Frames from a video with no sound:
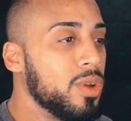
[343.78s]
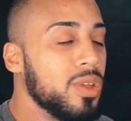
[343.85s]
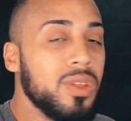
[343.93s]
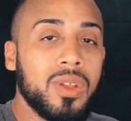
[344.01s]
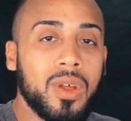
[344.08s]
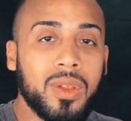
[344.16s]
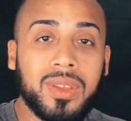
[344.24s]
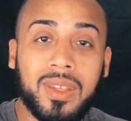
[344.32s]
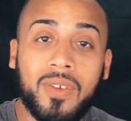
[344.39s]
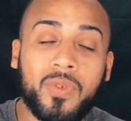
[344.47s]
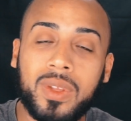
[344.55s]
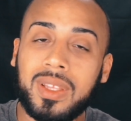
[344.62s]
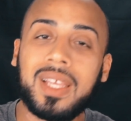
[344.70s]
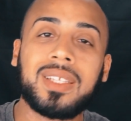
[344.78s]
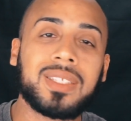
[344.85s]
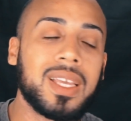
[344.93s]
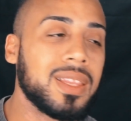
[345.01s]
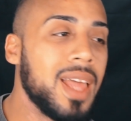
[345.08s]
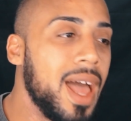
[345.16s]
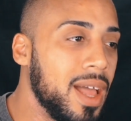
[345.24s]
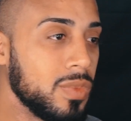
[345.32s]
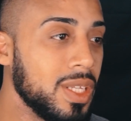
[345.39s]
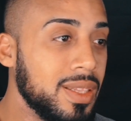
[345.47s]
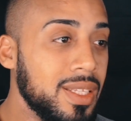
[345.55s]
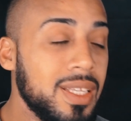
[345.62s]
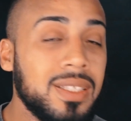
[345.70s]
you know, different things like that.
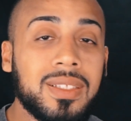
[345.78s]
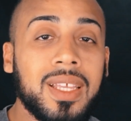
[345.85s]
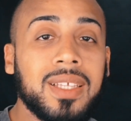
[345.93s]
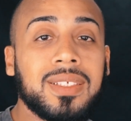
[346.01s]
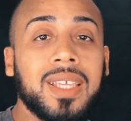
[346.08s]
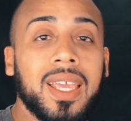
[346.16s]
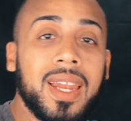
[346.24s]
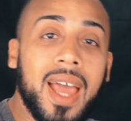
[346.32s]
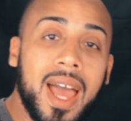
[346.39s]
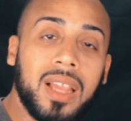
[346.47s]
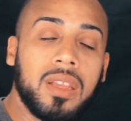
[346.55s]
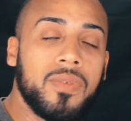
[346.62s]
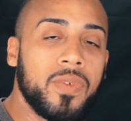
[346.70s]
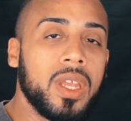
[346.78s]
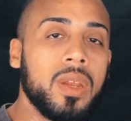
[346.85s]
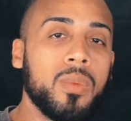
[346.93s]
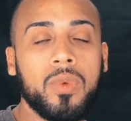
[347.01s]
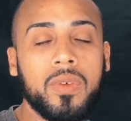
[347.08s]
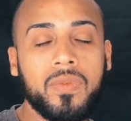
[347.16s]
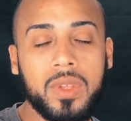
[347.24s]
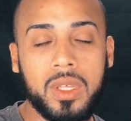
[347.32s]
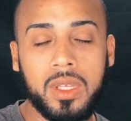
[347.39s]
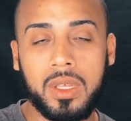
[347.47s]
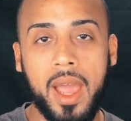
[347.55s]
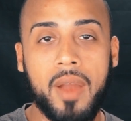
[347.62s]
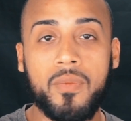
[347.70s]
These things get elevated with
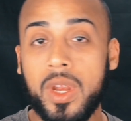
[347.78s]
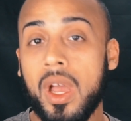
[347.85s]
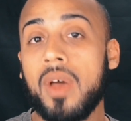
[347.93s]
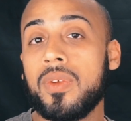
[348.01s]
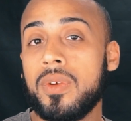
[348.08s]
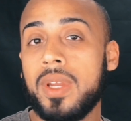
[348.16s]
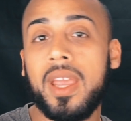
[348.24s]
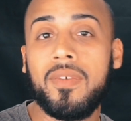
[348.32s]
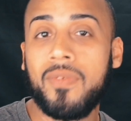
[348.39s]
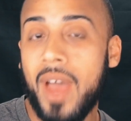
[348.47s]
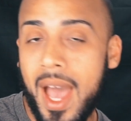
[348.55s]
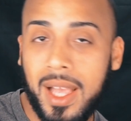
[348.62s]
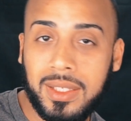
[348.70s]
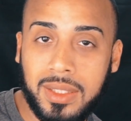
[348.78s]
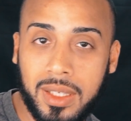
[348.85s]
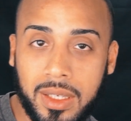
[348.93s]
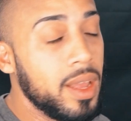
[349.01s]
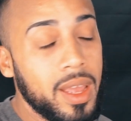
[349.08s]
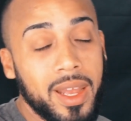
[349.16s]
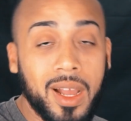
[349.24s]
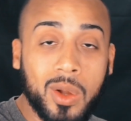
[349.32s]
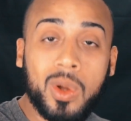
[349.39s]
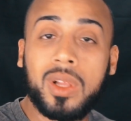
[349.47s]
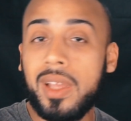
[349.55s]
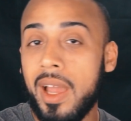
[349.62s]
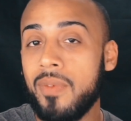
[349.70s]
the every other day fasting. And I
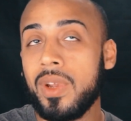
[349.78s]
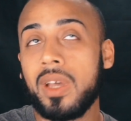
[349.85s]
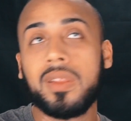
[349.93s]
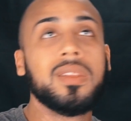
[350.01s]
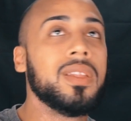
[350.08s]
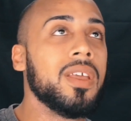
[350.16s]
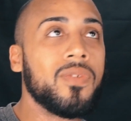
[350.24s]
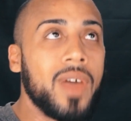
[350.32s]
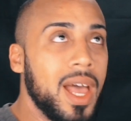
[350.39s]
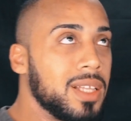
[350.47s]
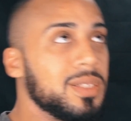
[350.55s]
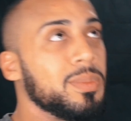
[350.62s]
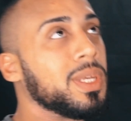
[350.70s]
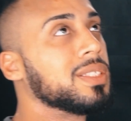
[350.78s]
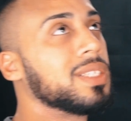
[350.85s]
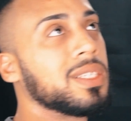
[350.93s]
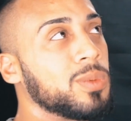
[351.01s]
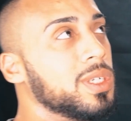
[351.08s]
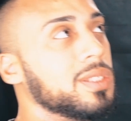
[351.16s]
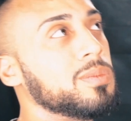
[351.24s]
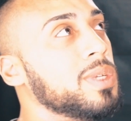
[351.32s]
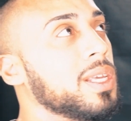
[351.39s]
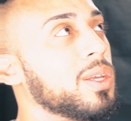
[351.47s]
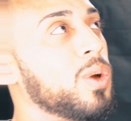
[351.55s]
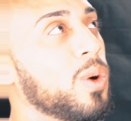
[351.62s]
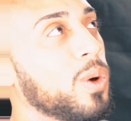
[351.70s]
call it every other day fasting because that's what it's
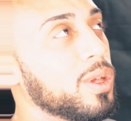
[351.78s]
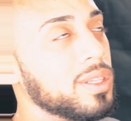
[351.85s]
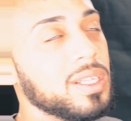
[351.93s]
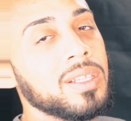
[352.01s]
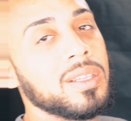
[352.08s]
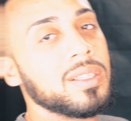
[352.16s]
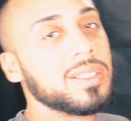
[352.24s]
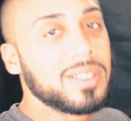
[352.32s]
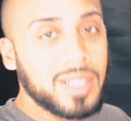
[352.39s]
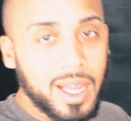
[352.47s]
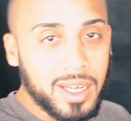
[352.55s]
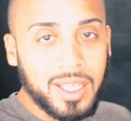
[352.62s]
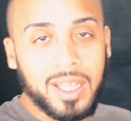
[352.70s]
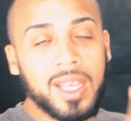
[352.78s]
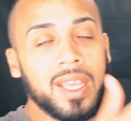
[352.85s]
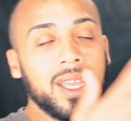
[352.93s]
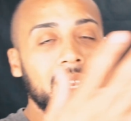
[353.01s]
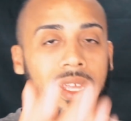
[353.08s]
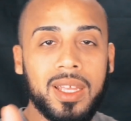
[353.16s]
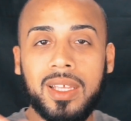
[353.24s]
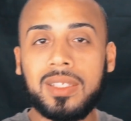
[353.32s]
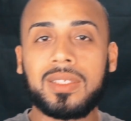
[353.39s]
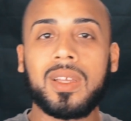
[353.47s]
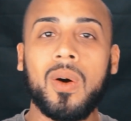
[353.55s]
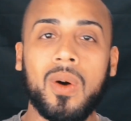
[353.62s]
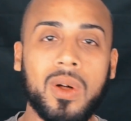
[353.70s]
being called in the study. It
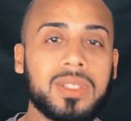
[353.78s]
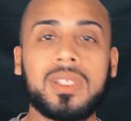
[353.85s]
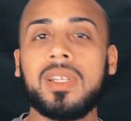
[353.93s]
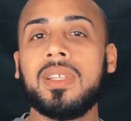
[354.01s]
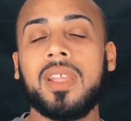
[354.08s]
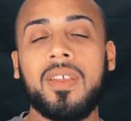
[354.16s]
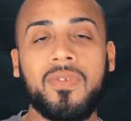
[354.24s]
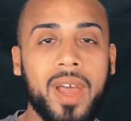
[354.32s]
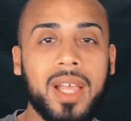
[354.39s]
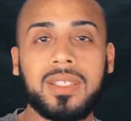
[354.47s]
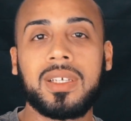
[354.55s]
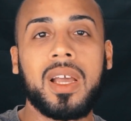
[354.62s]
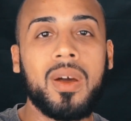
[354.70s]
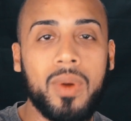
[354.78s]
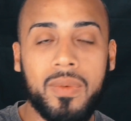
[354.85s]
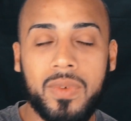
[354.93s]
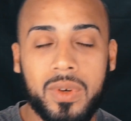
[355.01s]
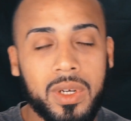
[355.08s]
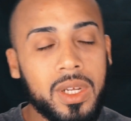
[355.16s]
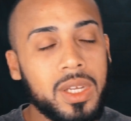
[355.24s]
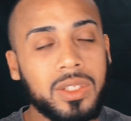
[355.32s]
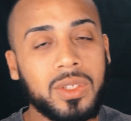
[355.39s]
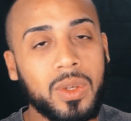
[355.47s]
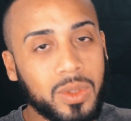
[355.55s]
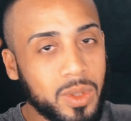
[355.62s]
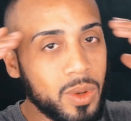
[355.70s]
is alternate day fasting, however,
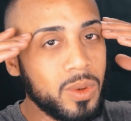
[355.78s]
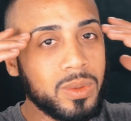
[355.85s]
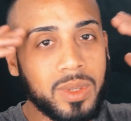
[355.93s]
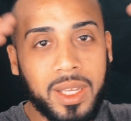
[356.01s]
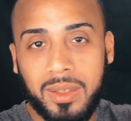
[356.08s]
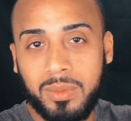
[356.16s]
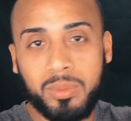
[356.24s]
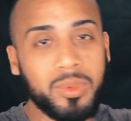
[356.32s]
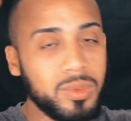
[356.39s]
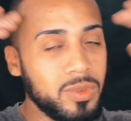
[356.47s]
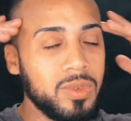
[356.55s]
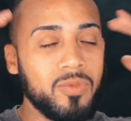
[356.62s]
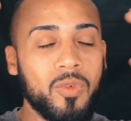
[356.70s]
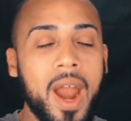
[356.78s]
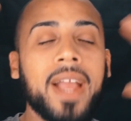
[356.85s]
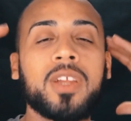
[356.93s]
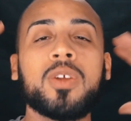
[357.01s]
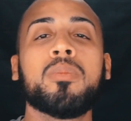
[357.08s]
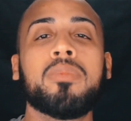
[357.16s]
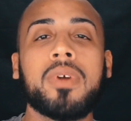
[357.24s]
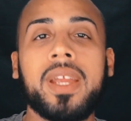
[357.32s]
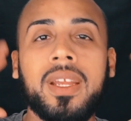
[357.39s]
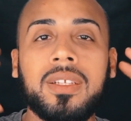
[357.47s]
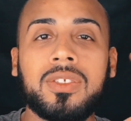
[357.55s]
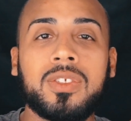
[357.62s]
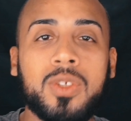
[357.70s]
so don't rack your
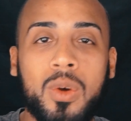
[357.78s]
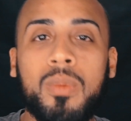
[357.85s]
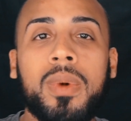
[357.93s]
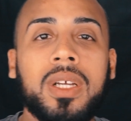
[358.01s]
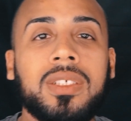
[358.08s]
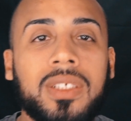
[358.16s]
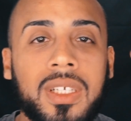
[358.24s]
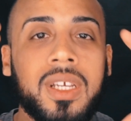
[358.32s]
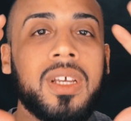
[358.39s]
brain so much